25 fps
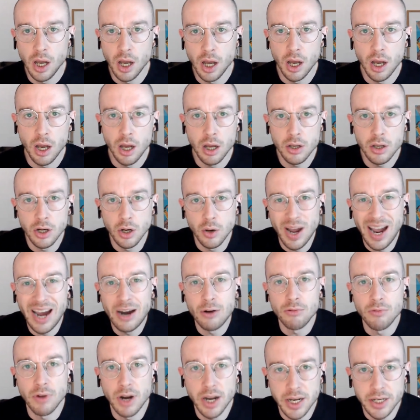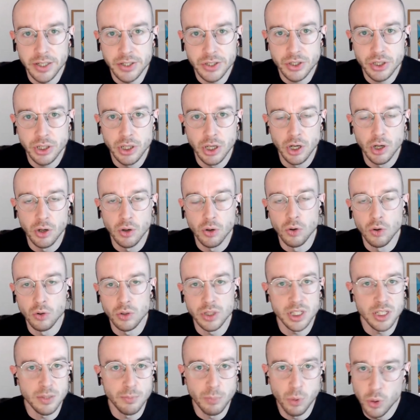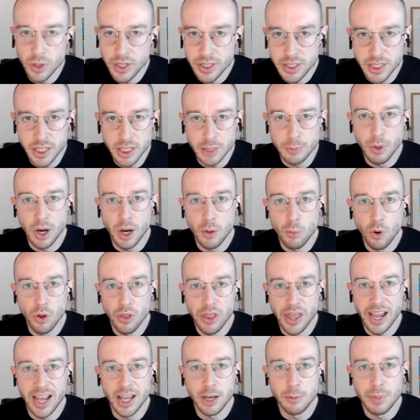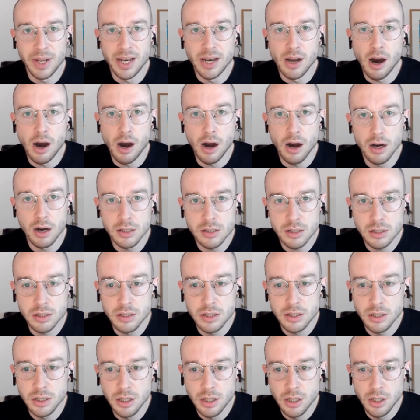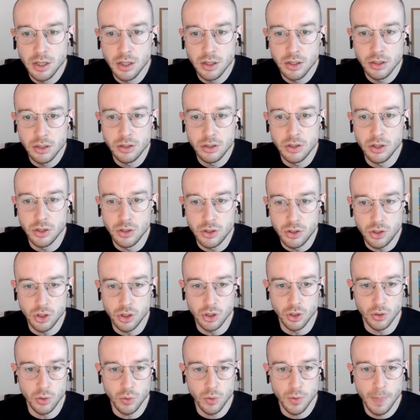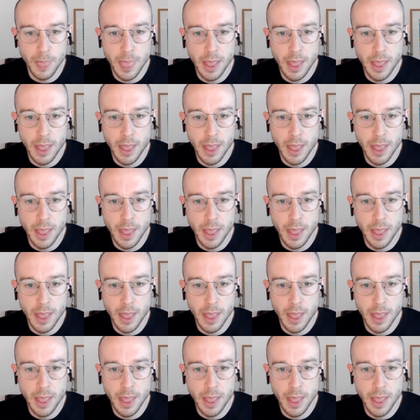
outraged or disappointed by what they had been asked to do.